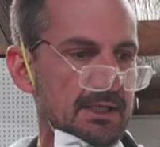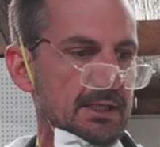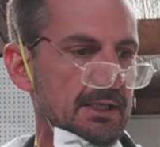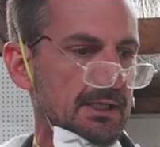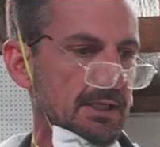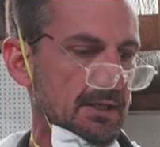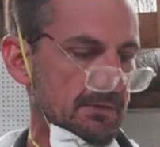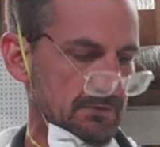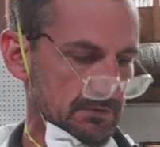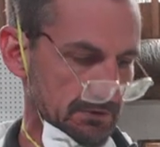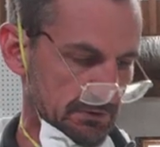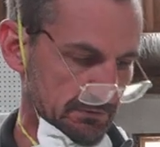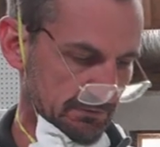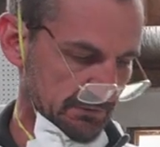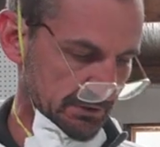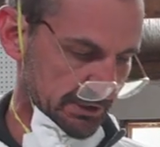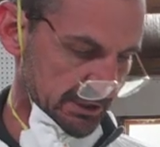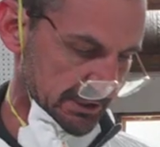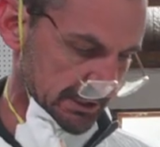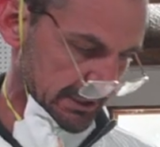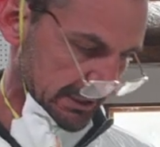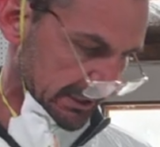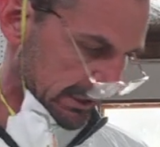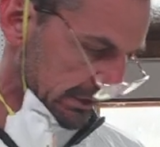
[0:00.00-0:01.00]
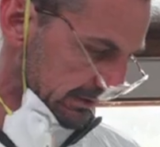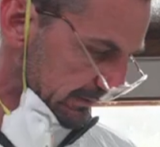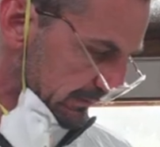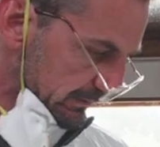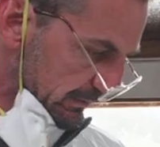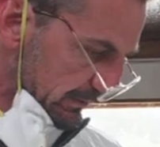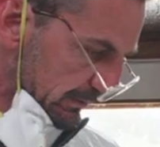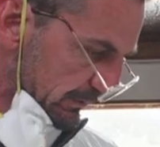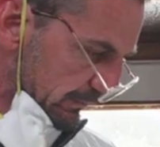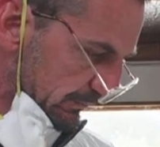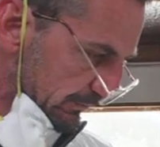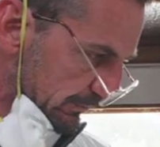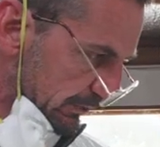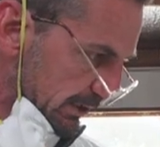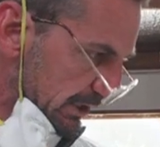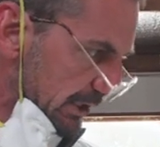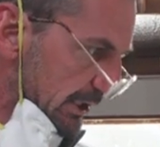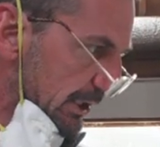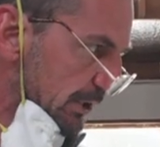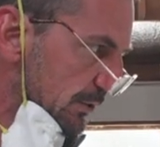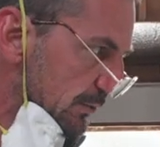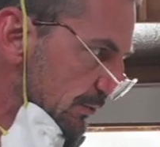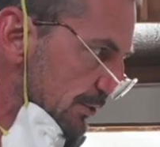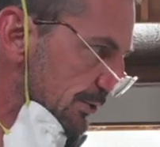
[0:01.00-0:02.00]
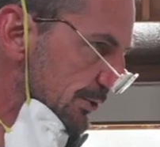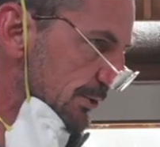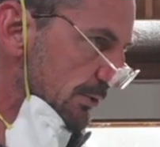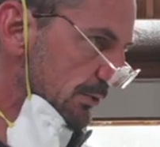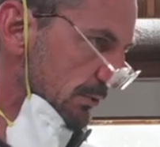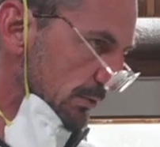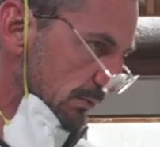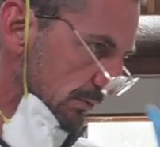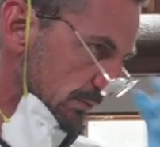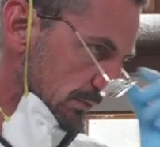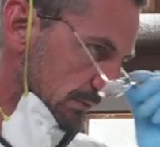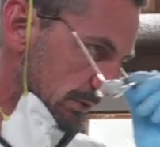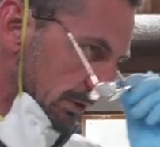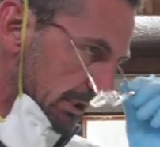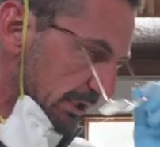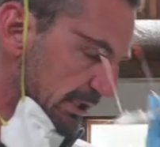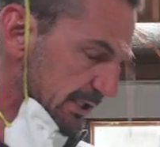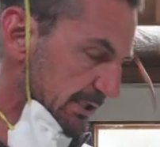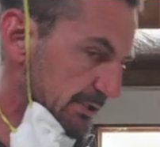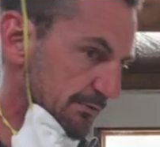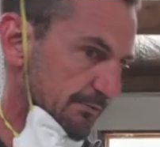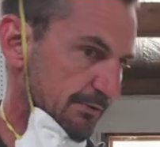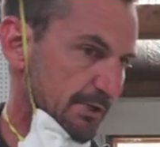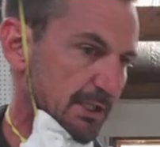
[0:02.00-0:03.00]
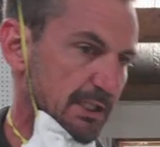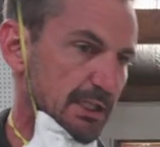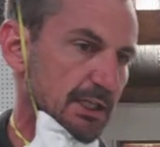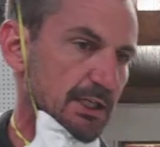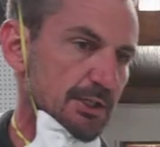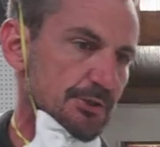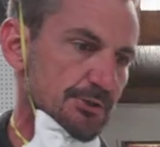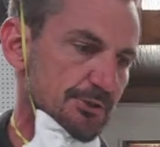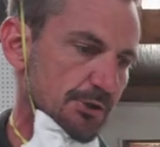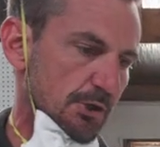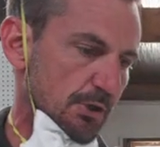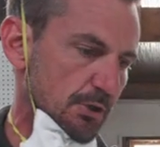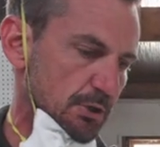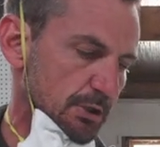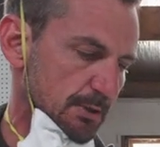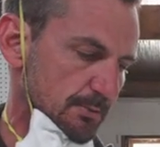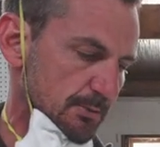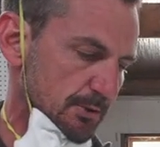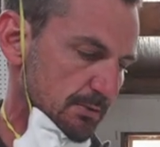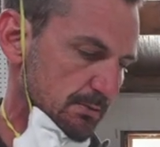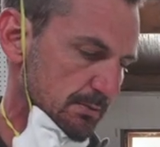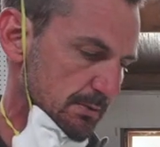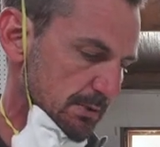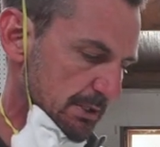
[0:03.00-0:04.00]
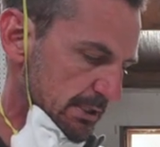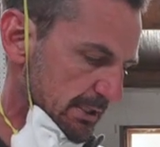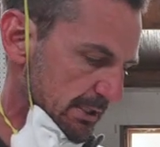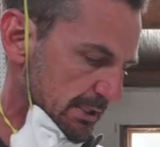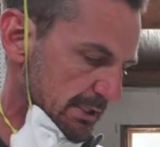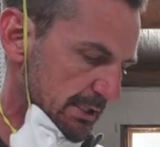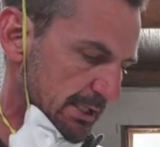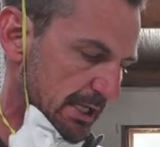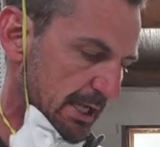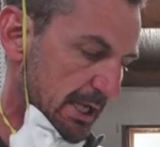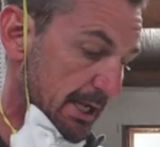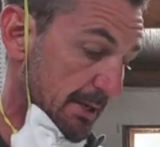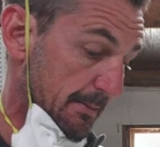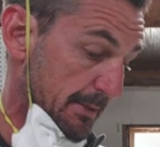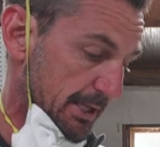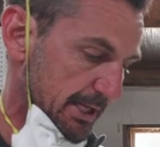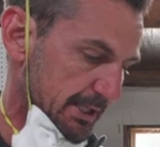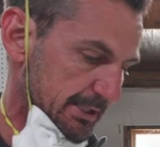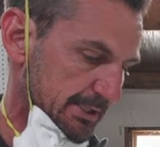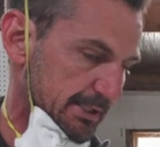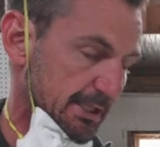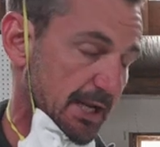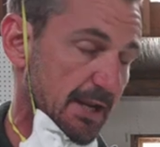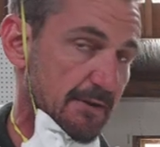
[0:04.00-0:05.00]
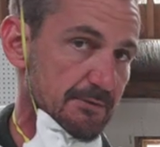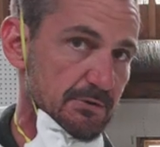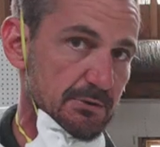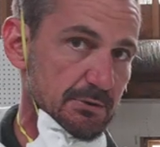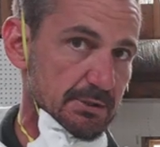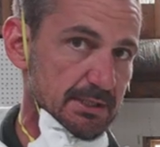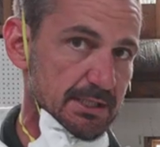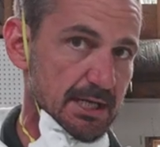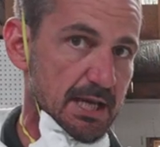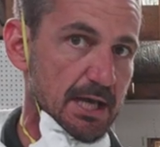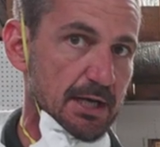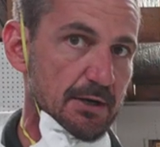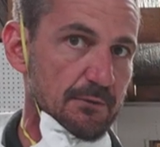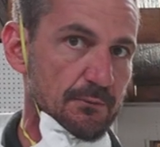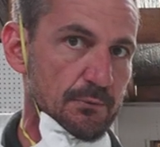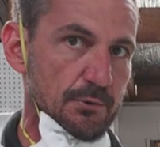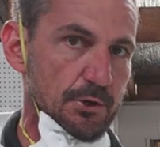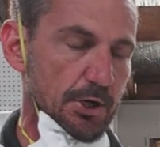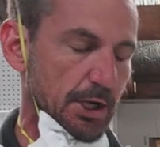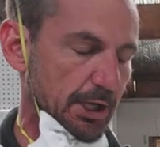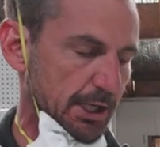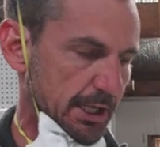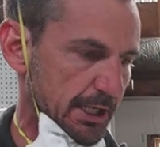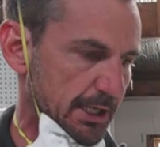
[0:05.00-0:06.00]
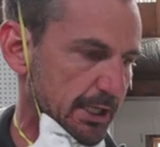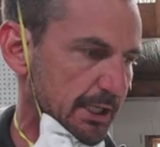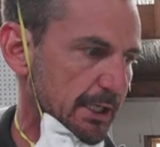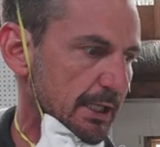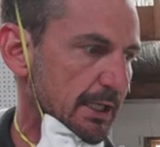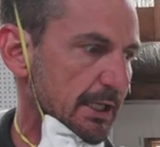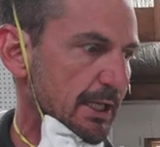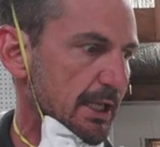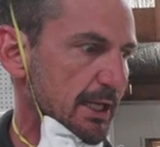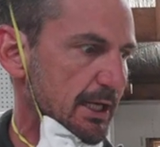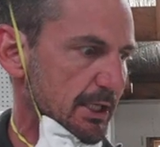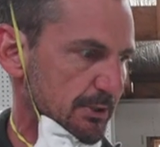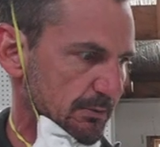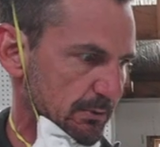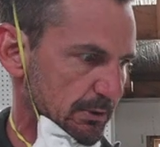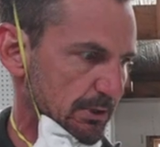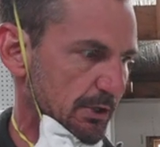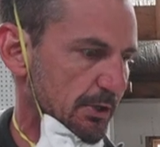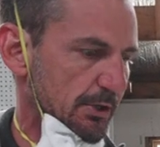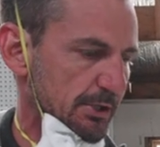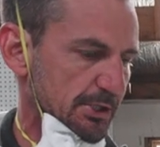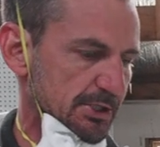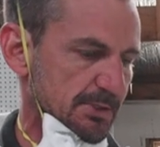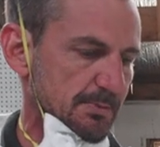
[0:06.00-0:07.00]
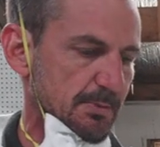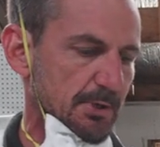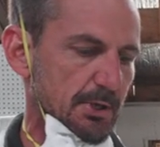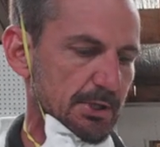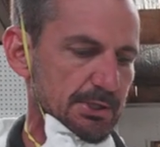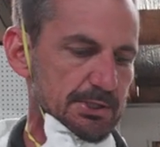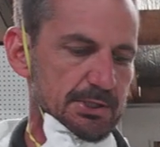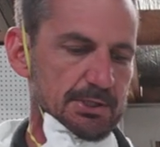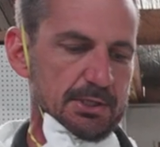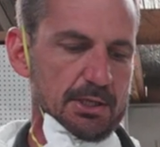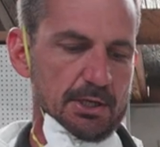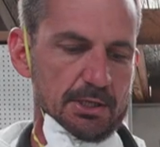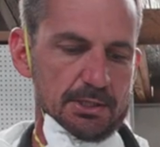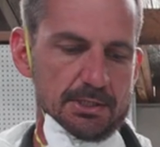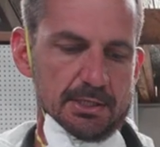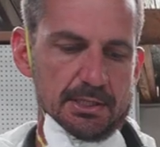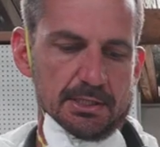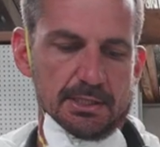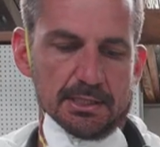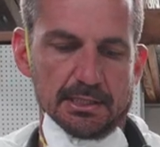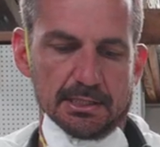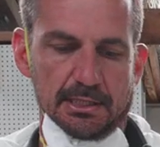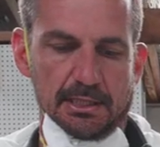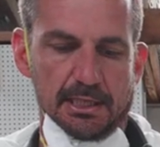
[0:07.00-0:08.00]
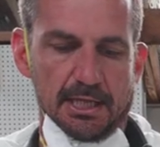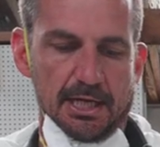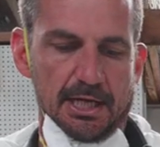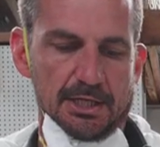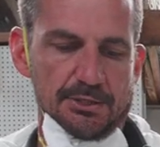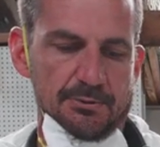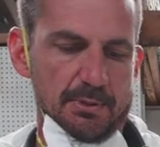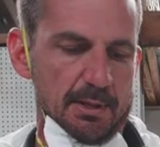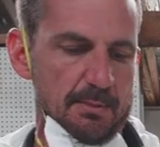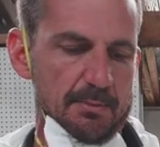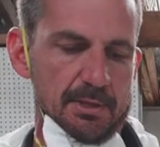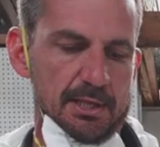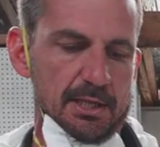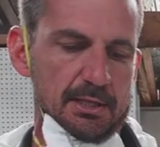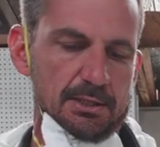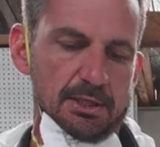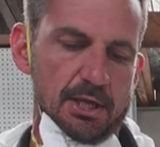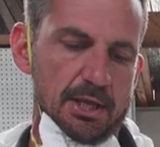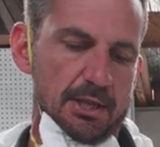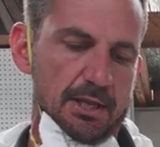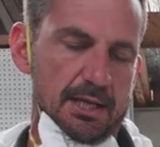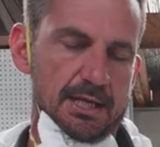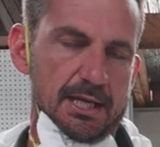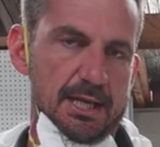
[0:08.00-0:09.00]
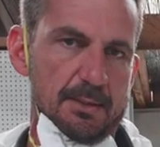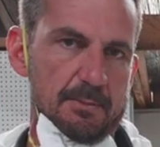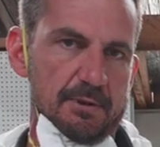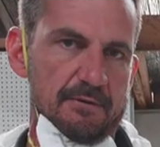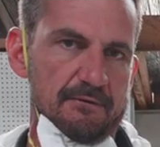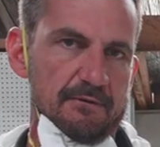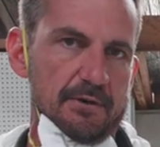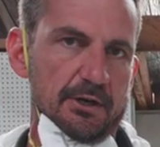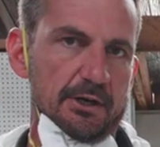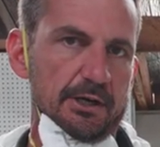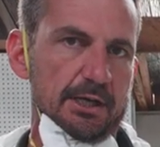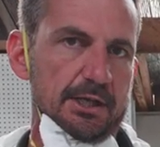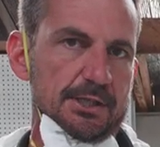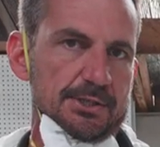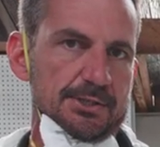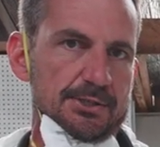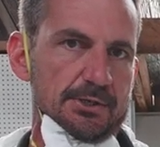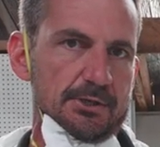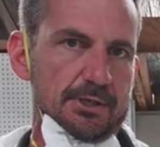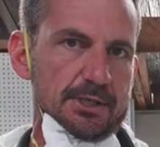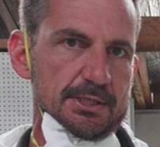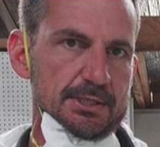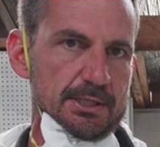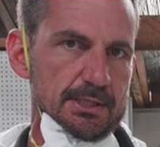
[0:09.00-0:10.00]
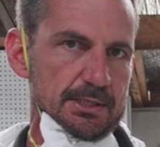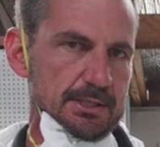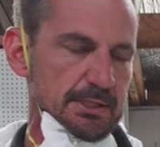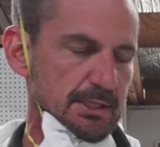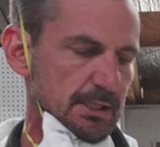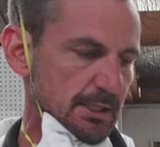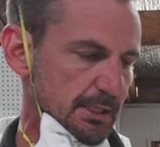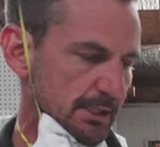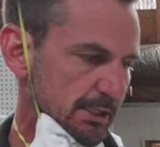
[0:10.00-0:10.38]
gives you a really good tool. Like, it's really controllable, and it saves you a ton of work, and it can get into a lot of spots. Though this is a large one, but you know, they come in various sizes.